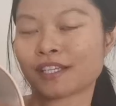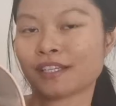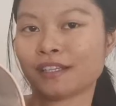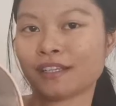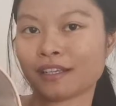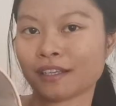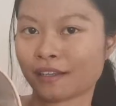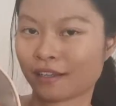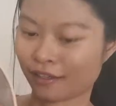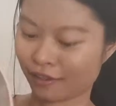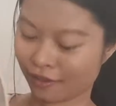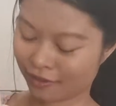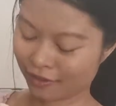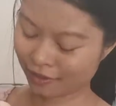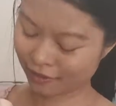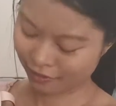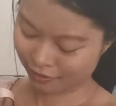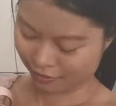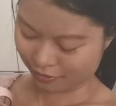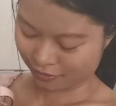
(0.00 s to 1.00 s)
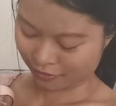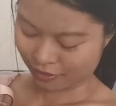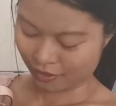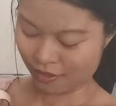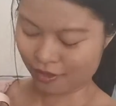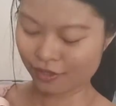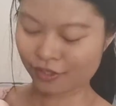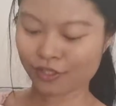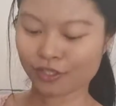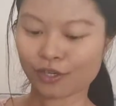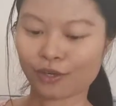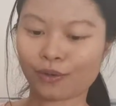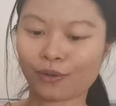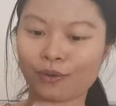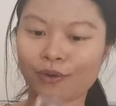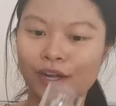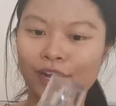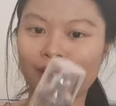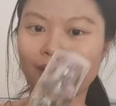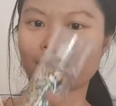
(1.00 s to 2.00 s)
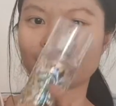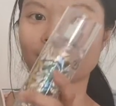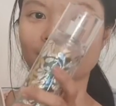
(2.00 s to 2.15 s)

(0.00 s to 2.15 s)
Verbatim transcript: in here, so I